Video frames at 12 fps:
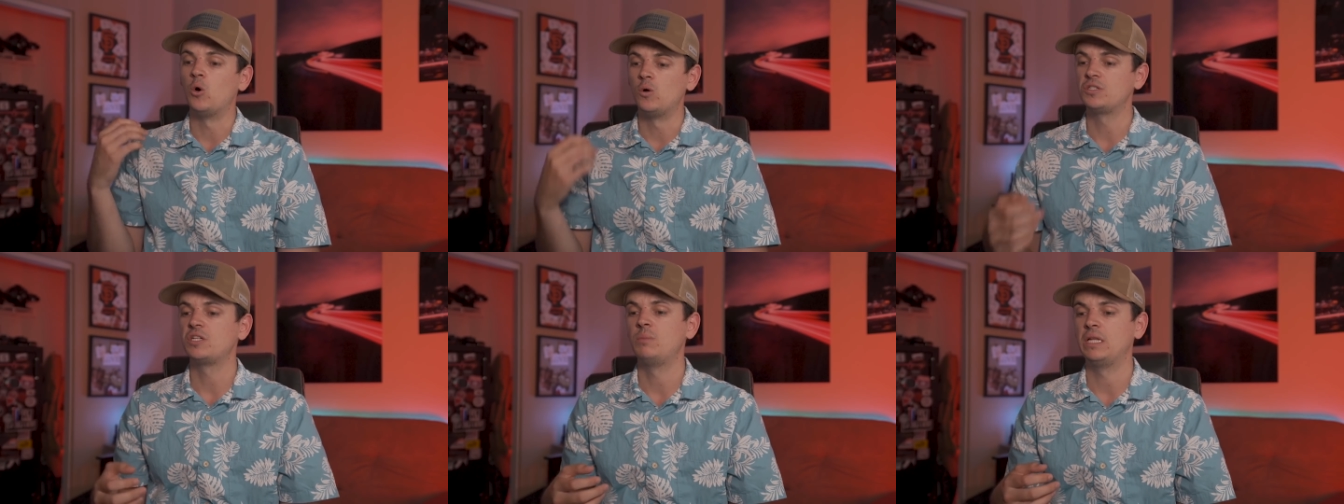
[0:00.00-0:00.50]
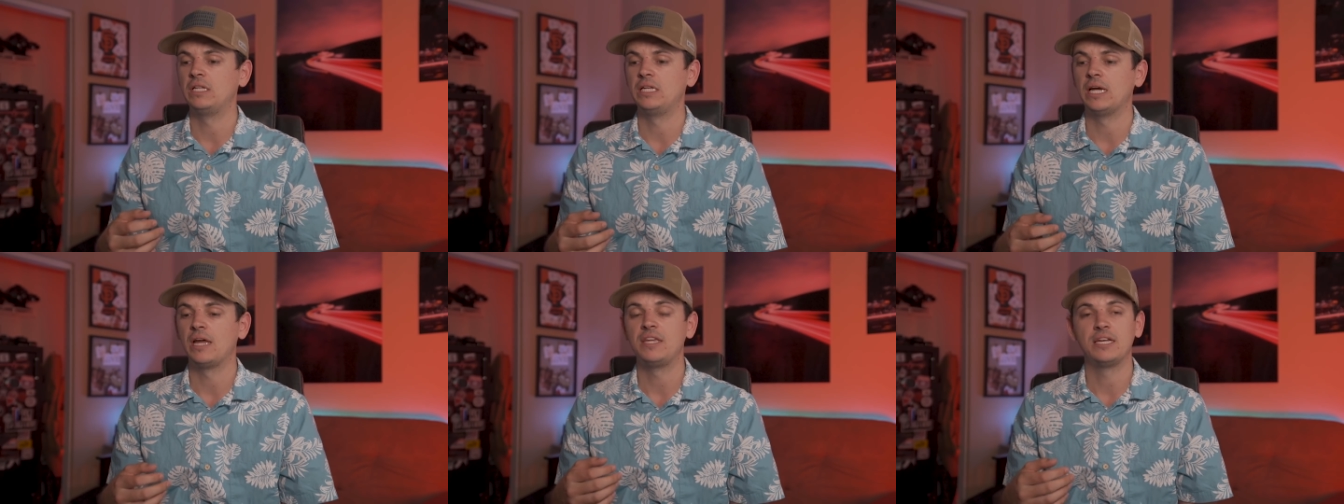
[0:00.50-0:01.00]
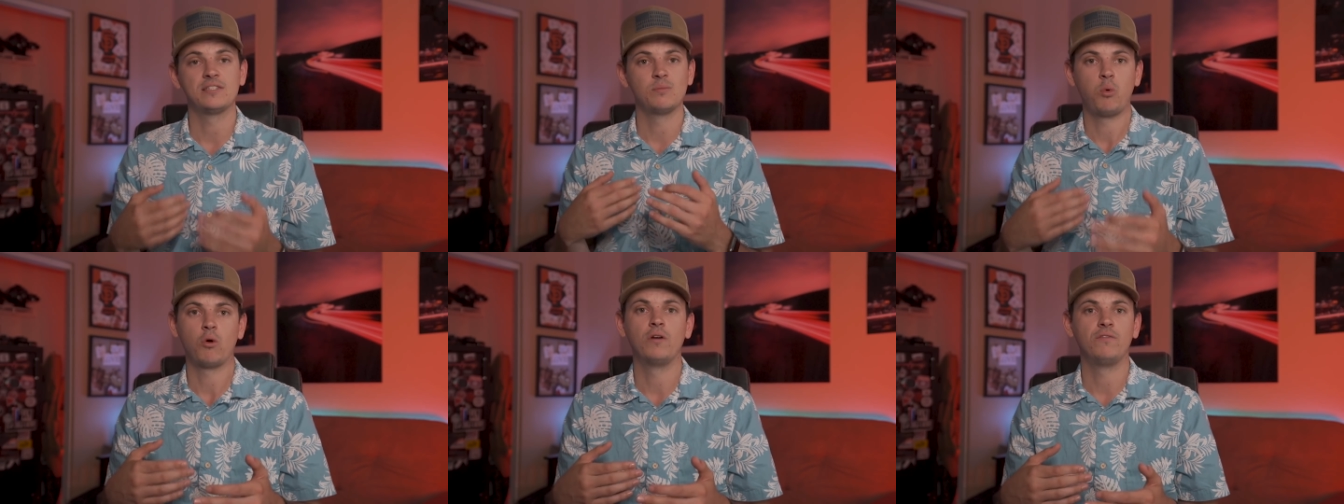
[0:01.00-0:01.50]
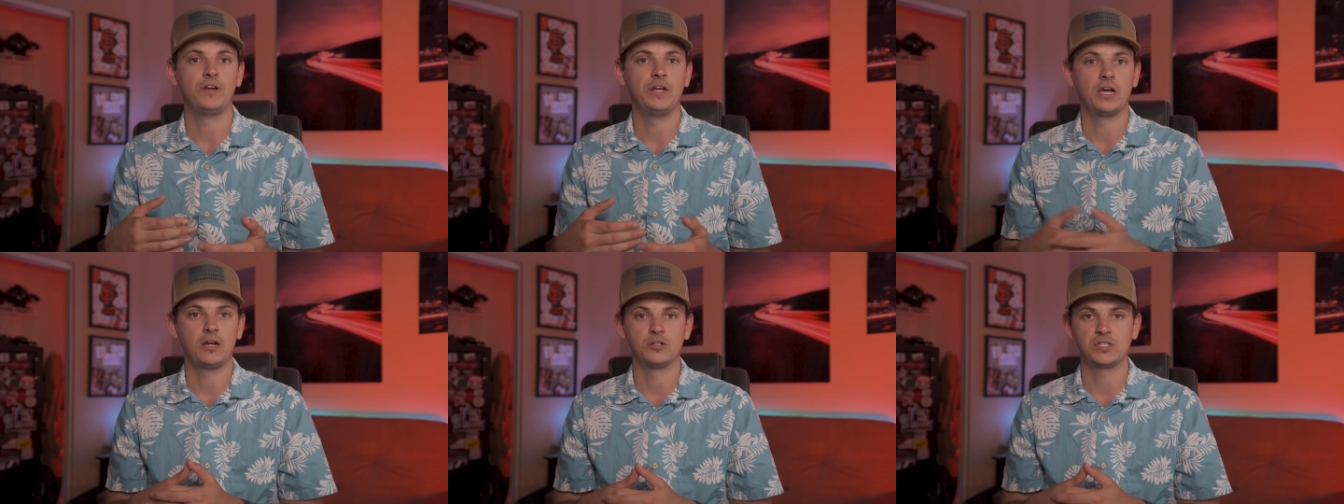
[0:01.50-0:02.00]
ultimately, I think it's important for you
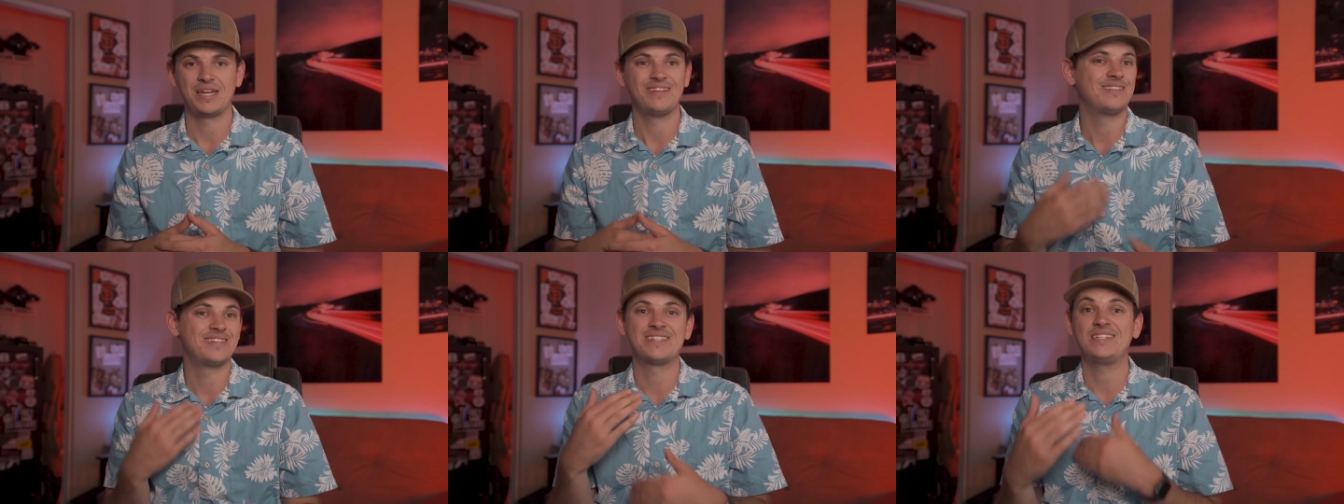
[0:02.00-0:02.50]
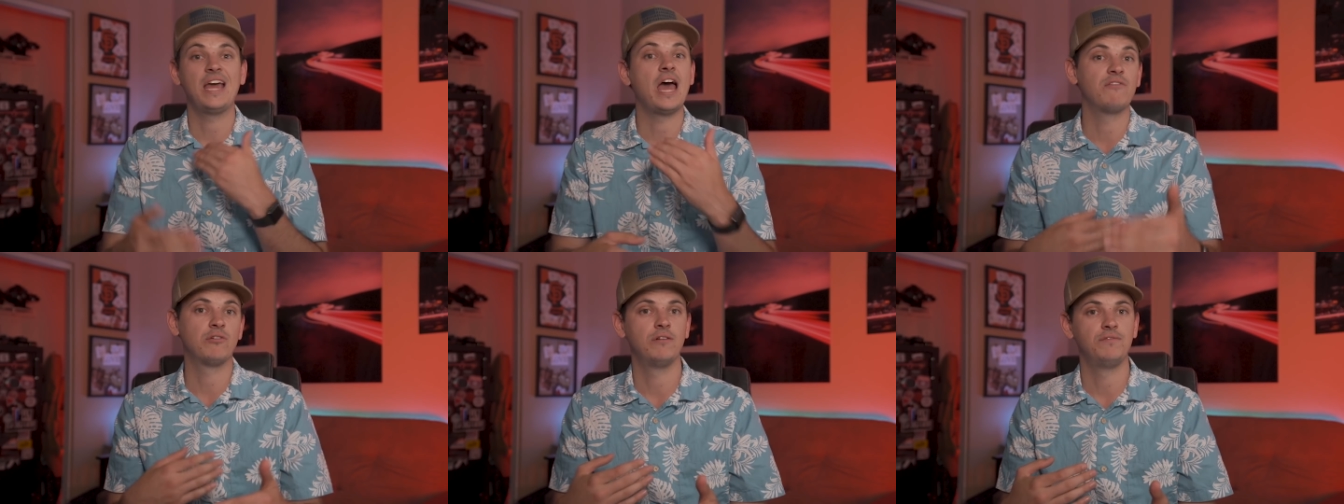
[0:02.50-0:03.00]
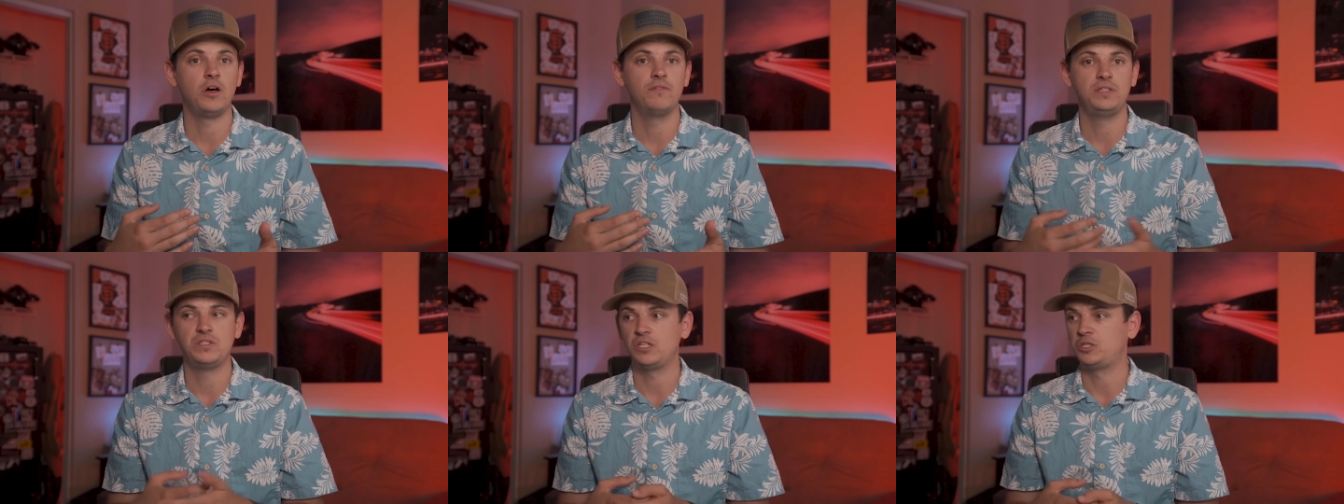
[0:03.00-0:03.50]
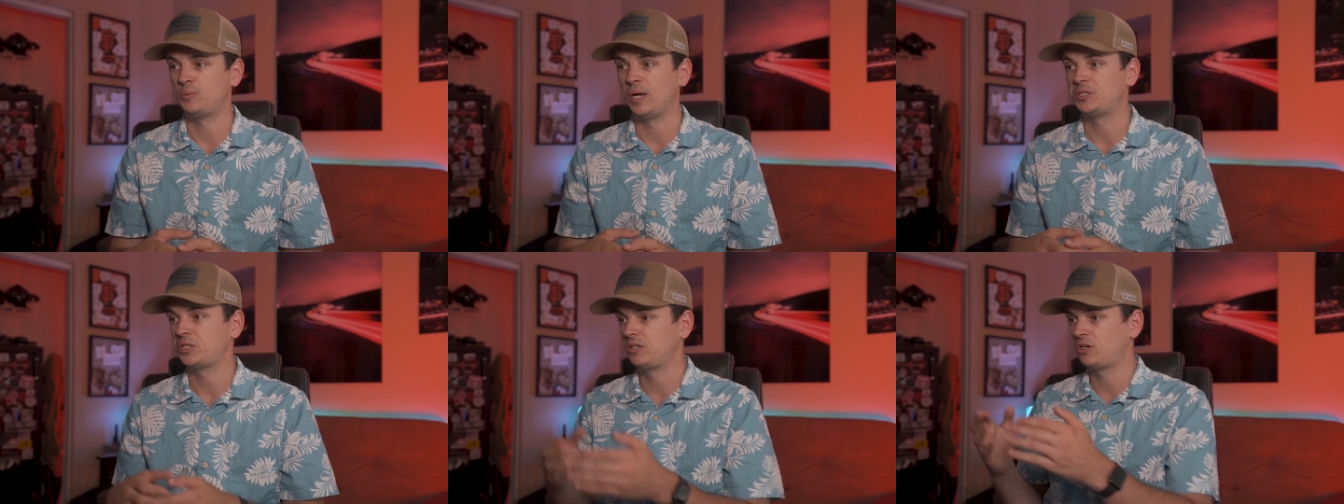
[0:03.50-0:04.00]
to understand that this is an ever evolving
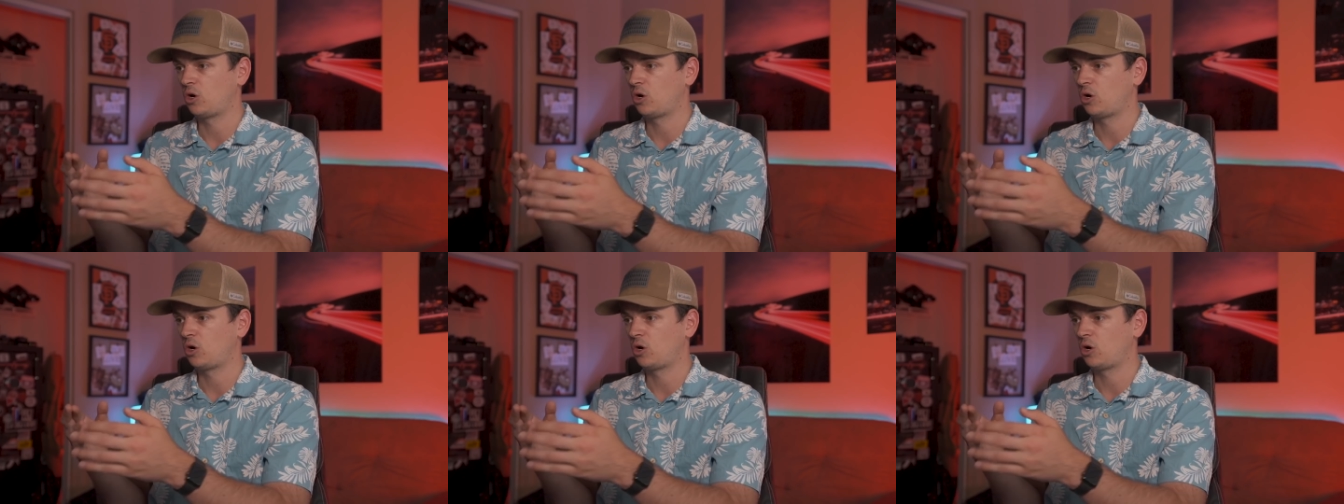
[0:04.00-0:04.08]
situation.